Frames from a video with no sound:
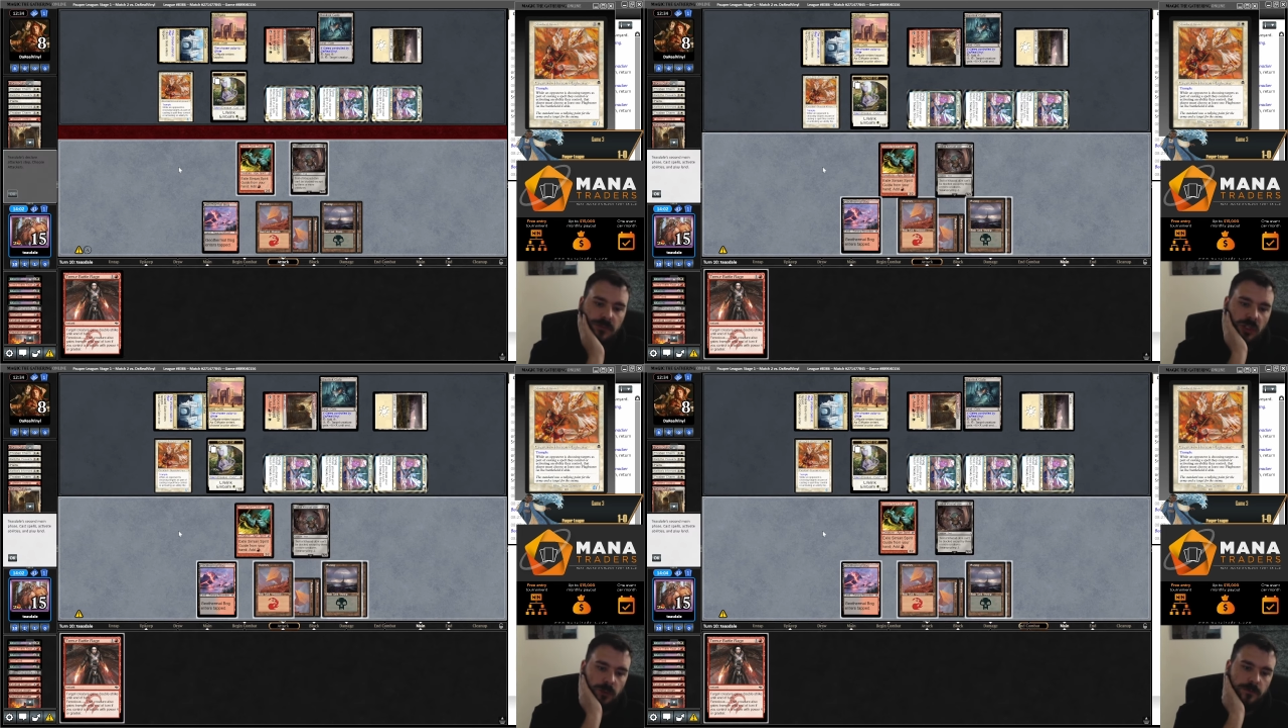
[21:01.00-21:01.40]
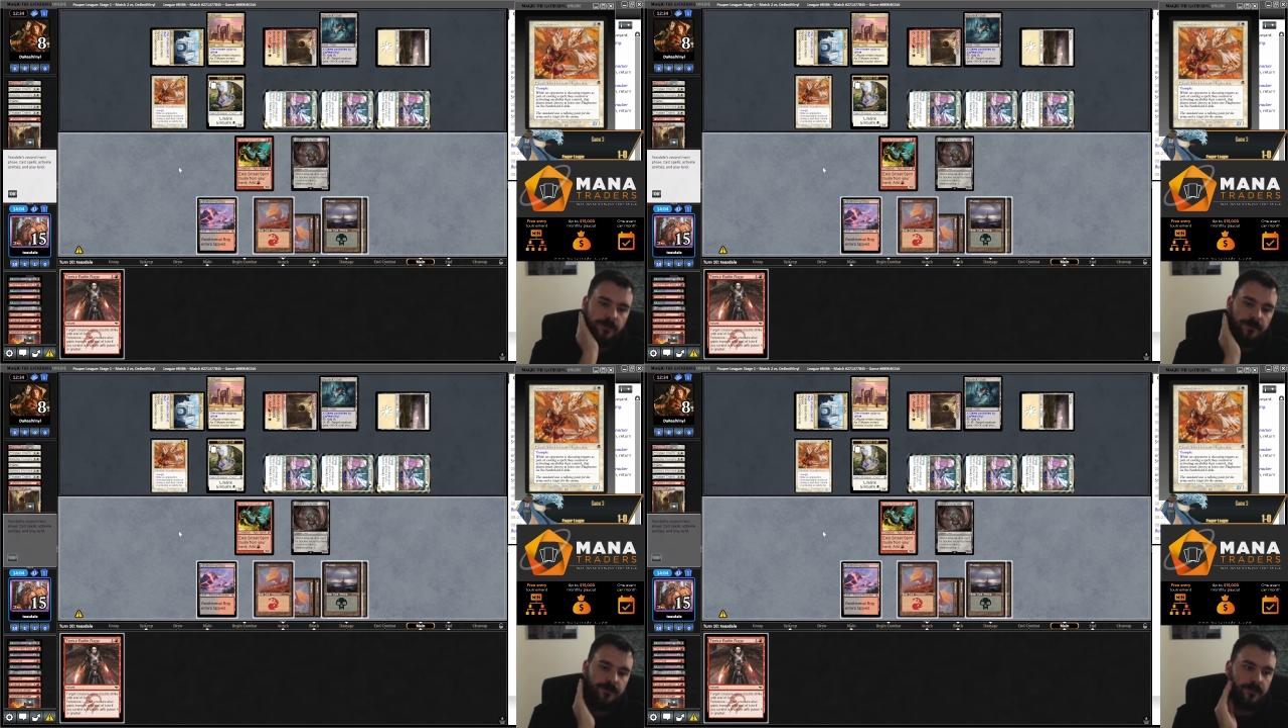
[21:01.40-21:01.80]
Cool.
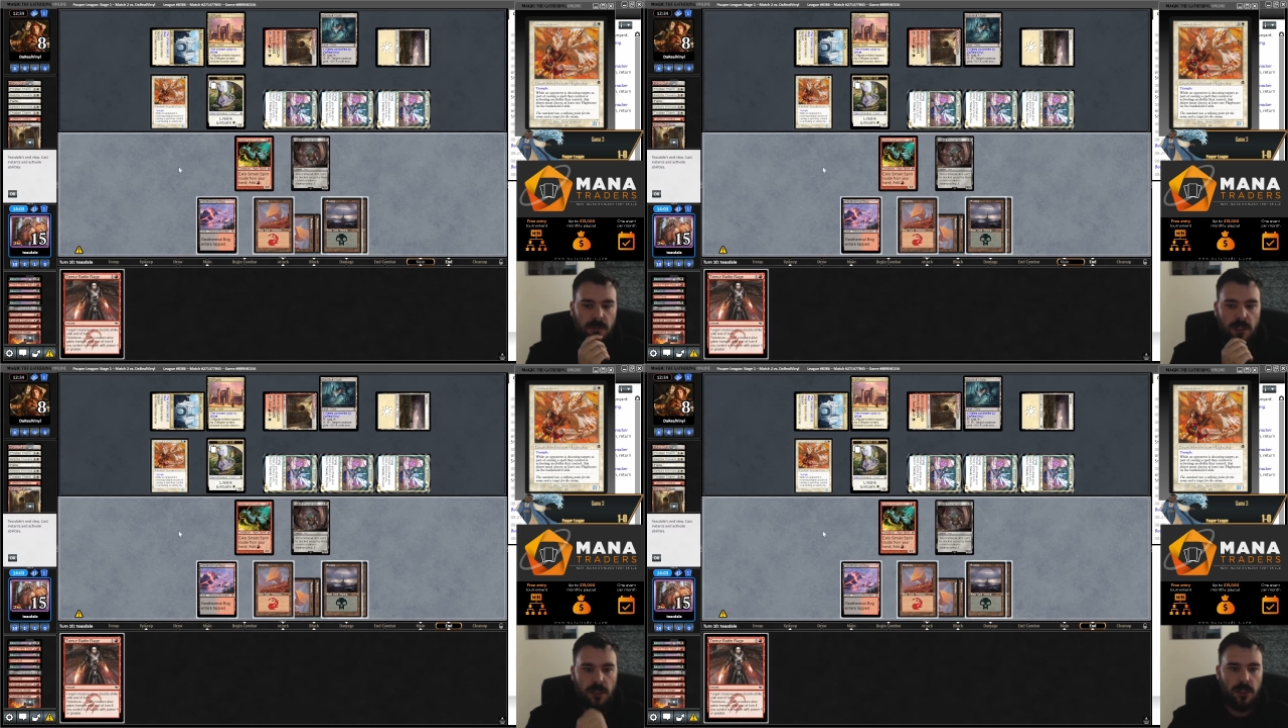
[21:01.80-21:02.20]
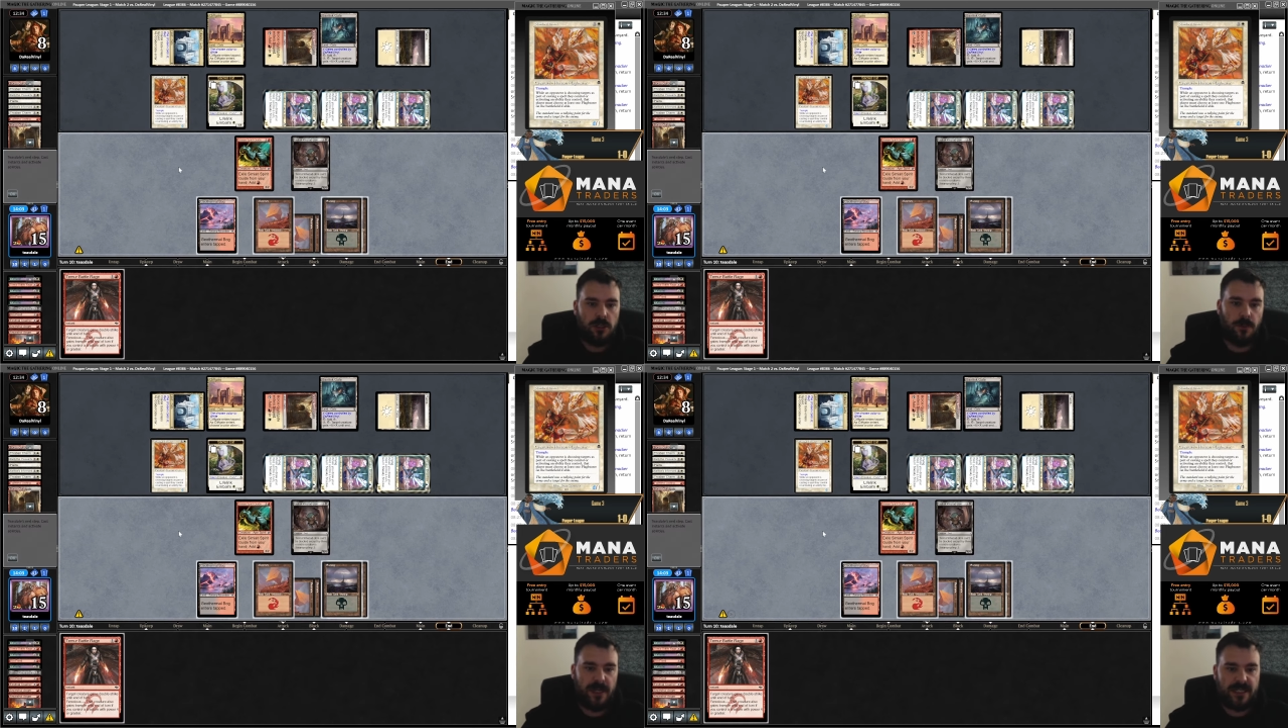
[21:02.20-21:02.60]

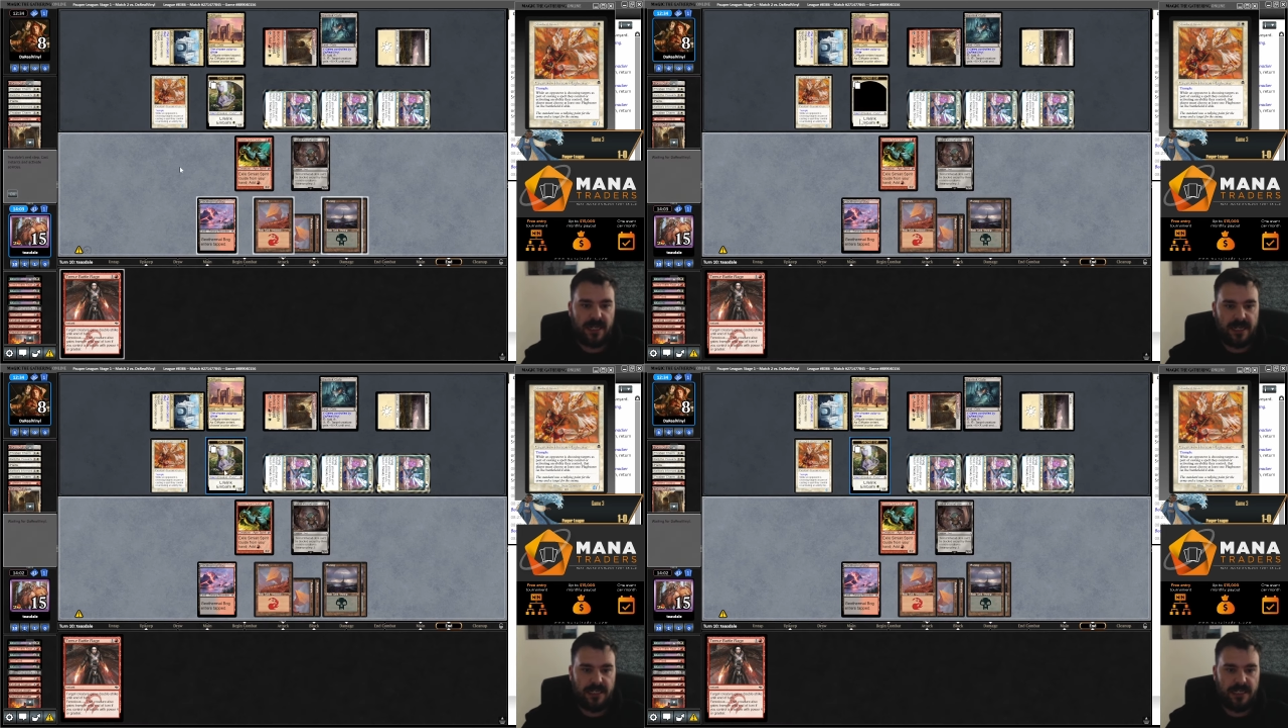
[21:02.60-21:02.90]
So basically, I